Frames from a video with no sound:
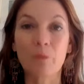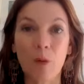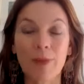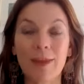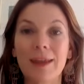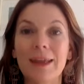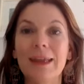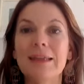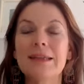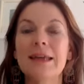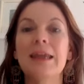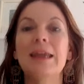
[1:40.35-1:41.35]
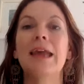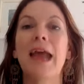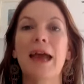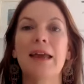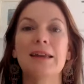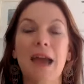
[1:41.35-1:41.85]
what they're eating
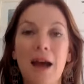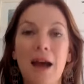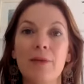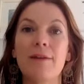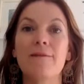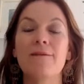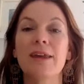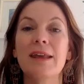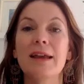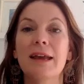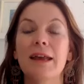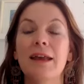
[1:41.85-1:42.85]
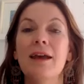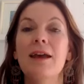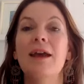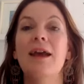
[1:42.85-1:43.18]
and how they're feeling,